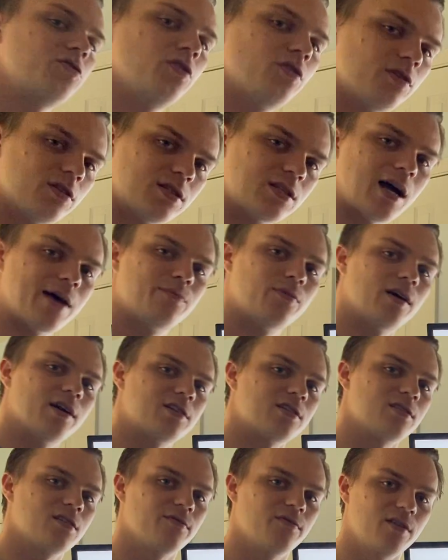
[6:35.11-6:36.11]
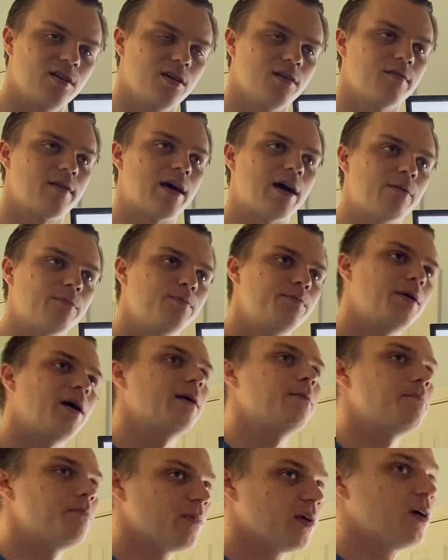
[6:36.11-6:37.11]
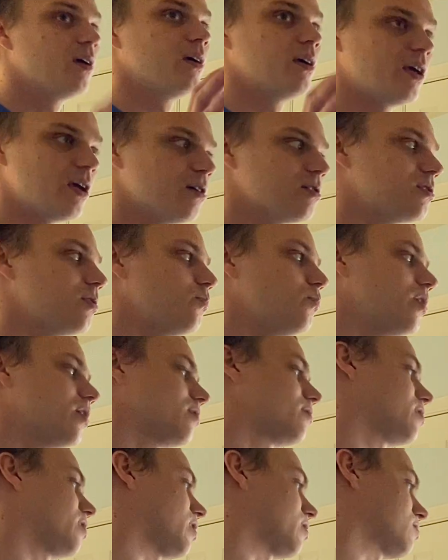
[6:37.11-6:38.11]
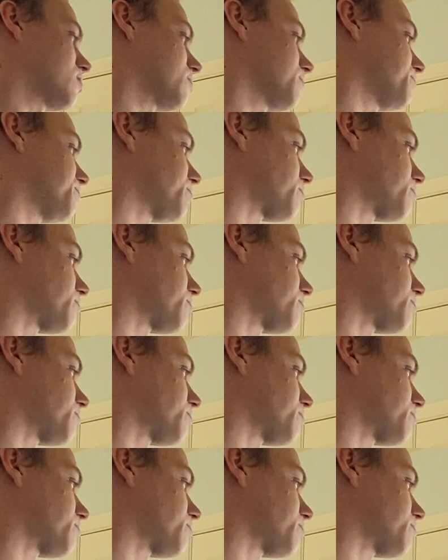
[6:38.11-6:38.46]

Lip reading: You can stop watching the video now, but here's some weird things.